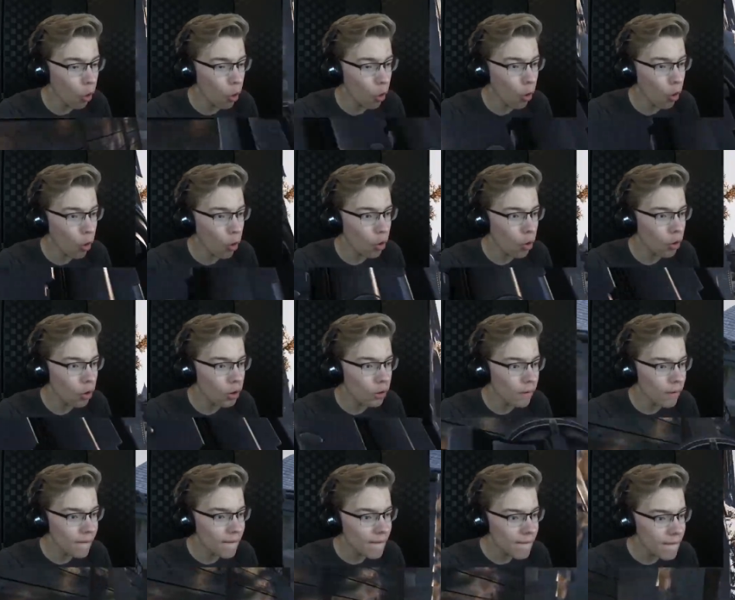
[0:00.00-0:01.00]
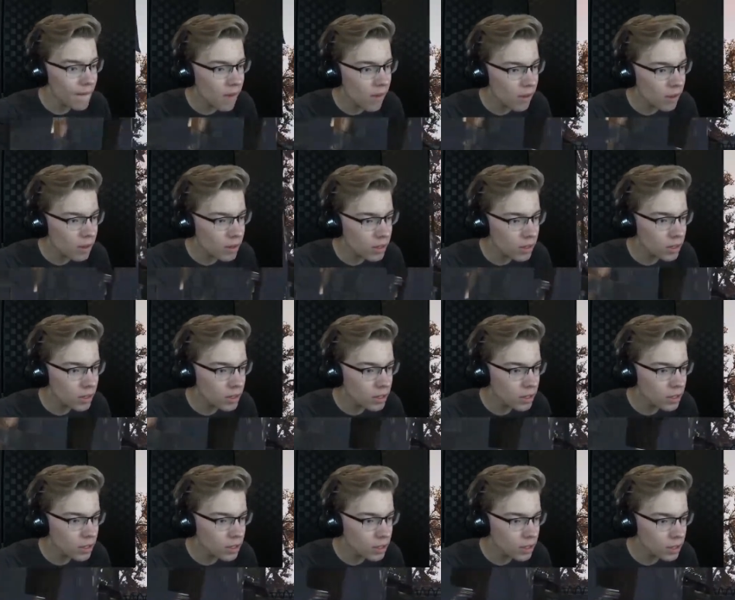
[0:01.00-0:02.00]

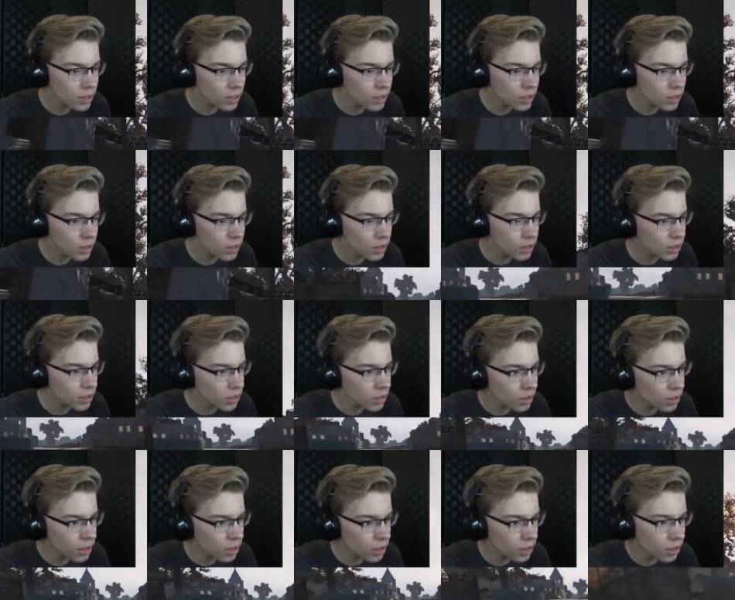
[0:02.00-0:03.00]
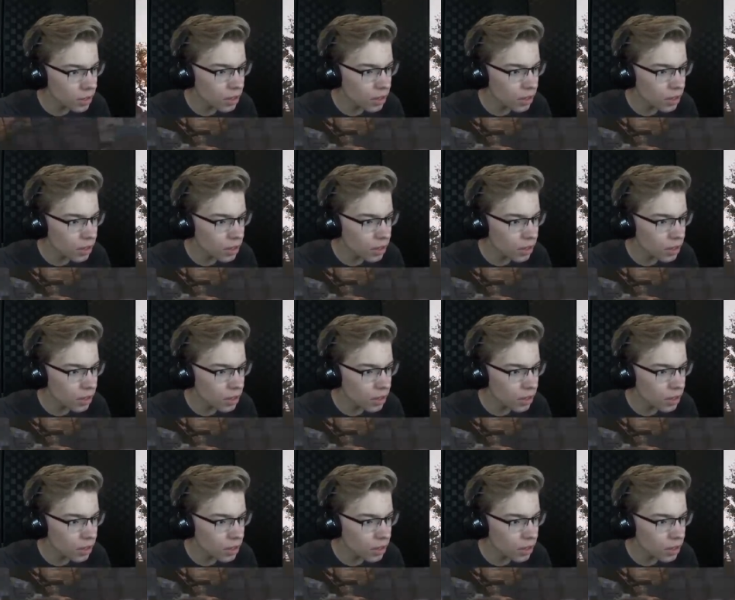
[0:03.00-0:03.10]
(silence)